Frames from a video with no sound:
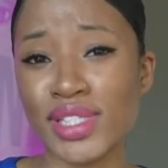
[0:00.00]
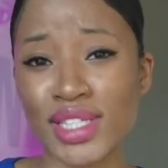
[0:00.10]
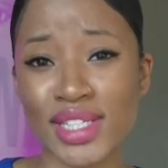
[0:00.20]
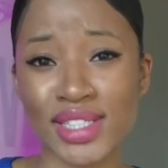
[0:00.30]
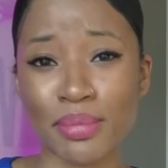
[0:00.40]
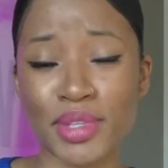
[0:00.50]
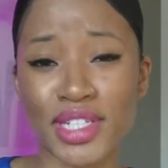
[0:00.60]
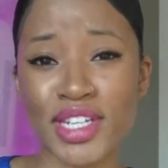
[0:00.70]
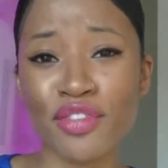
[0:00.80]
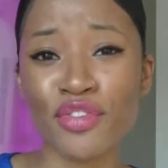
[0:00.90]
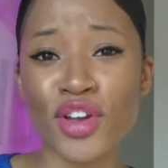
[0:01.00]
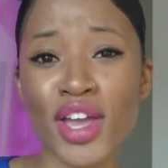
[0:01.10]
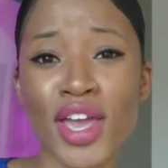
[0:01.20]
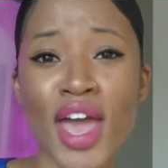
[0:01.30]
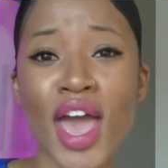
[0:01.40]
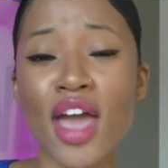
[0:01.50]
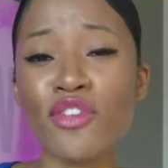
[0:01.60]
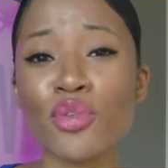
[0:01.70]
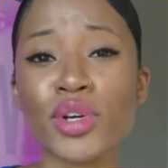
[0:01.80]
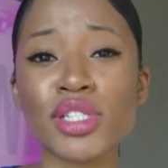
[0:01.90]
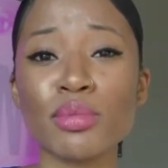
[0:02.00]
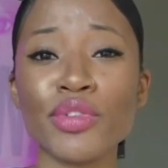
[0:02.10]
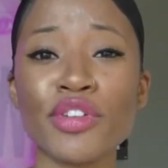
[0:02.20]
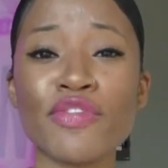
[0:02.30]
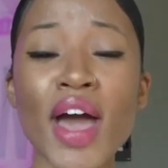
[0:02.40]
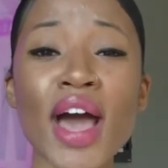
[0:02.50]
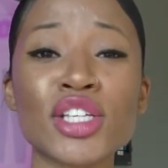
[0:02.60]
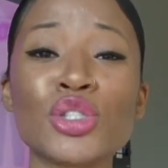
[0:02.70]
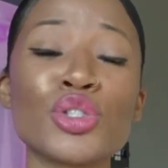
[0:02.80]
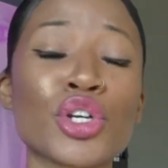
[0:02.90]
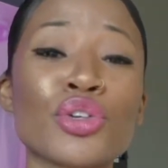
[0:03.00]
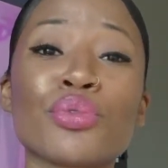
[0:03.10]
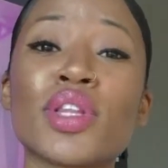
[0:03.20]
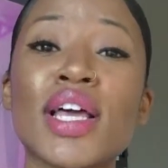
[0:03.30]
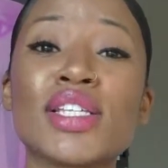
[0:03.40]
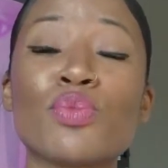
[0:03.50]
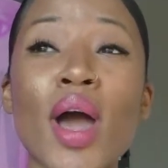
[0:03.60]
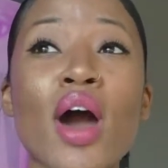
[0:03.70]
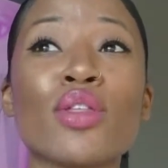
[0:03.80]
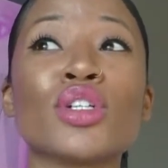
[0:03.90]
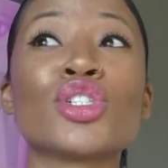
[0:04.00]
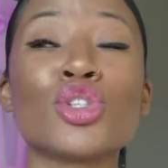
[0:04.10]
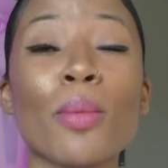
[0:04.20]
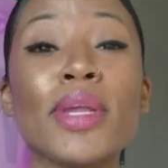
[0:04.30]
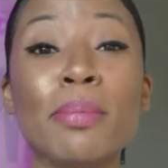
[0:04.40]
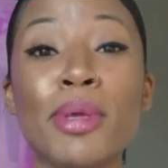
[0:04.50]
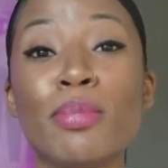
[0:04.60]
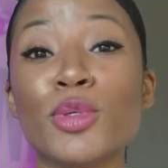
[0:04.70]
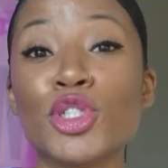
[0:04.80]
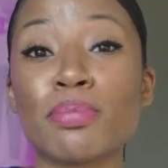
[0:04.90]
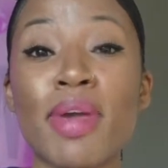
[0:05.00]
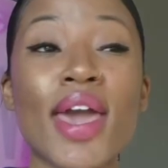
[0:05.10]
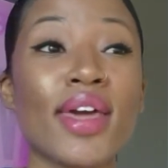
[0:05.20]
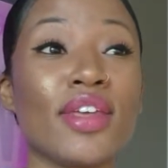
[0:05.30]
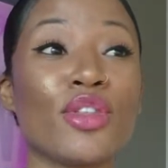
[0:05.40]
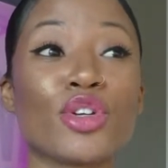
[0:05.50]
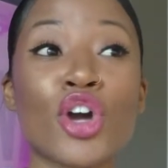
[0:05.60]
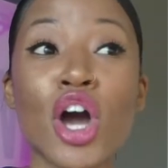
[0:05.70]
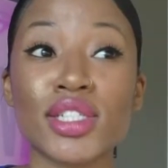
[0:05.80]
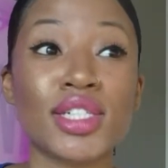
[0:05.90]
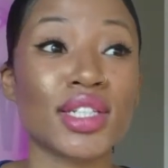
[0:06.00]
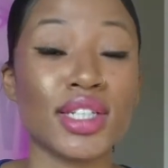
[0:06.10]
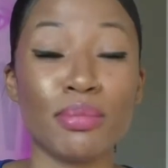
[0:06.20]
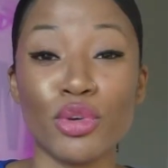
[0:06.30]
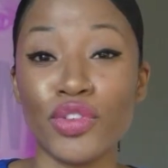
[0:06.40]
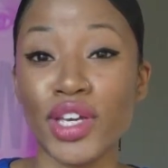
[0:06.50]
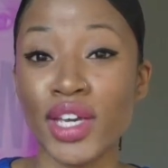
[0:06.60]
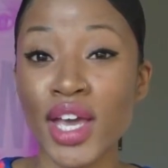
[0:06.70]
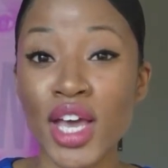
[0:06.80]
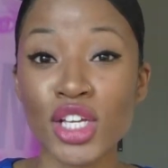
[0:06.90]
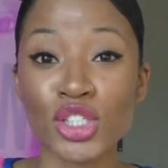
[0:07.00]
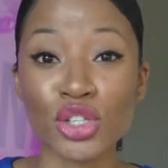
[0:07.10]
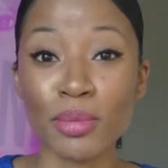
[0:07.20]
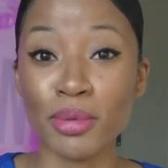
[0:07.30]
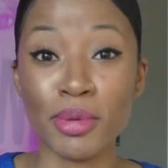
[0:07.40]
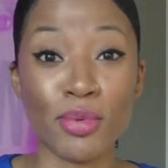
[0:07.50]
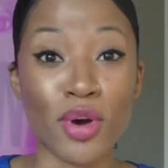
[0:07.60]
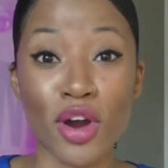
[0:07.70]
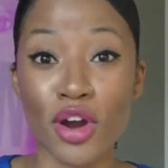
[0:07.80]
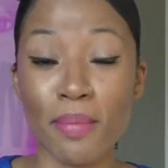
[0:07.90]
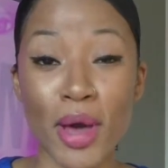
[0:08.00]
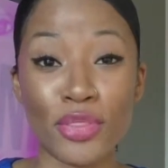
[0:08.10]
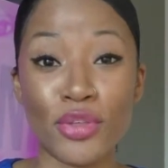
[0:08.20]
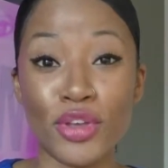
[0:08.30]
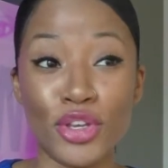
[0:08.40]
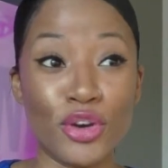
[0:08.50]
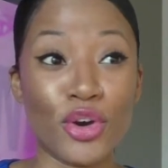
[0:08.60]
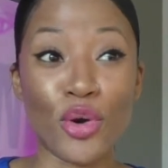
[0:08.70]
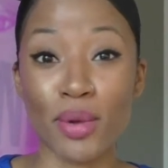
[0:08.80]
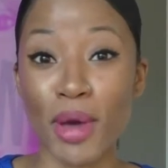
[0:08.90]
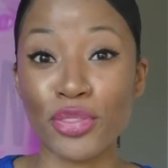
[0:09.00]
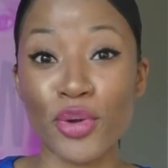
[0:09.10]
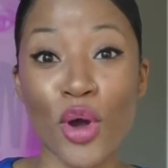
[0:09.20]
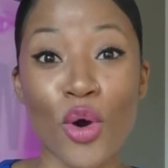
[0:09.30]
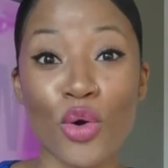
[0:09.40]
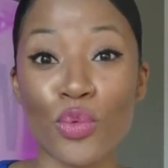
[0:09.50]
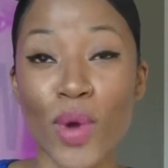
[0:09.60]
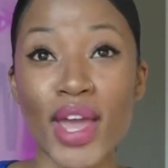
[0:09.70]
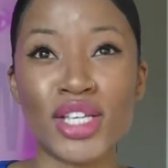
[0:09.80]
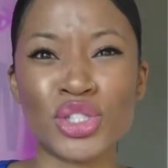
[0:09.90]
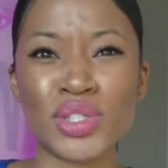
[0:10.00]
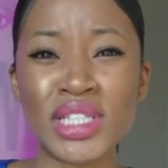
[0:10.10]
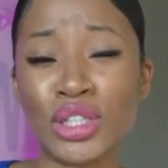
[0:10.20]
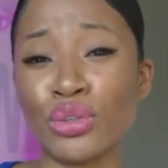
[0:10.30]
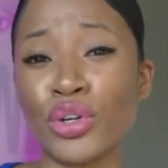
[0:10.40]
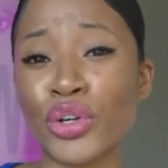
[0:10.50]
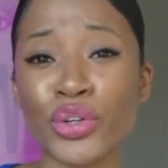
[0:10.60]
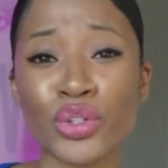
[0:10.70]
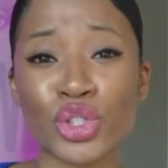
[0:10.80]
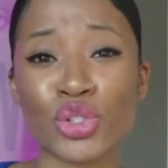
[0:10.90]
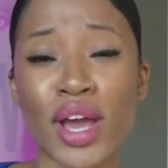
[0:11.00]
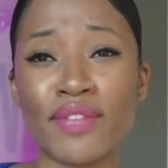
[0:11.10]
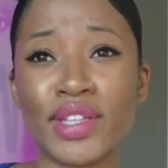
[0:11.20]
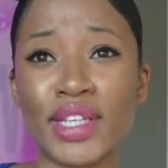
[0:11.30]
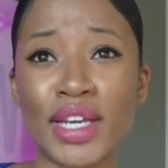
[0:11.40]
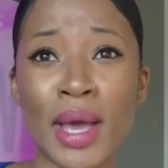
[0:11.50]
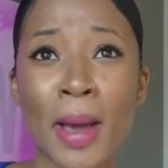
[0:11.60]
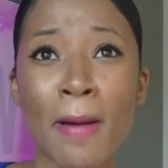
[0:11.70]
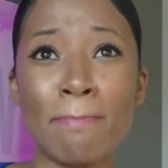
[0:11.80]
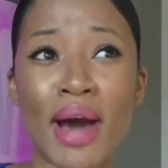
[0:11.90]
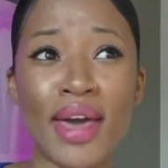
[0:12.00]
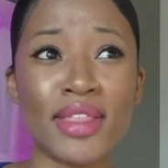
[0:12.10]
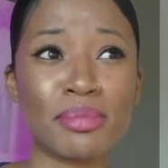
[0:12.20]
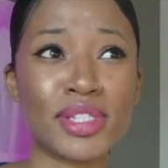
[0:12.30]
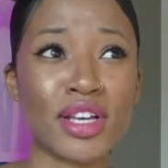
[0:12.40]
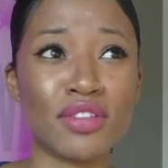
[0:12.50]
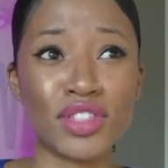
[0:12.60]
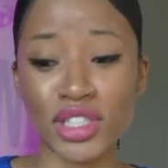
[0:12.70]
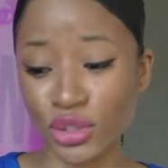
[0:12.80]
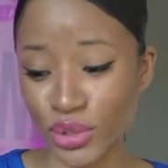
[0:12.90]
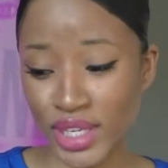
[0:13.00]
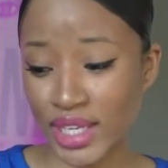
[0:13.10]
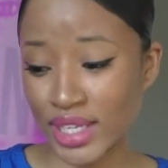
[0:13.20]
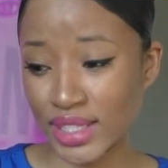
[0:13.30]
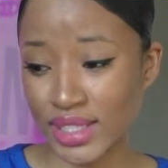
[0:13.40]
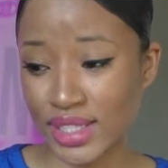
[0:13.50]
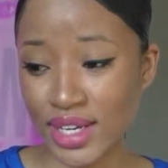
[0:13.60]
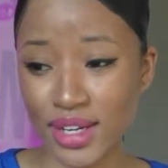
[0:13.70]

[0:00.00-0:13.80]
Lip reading: seeing something different. Everyone's moving fast. You start to realize, wow, there are so many people in Japan and they're constantly moving so many people are about, going about their own ways. You see little girls traveling by themselves, little kids,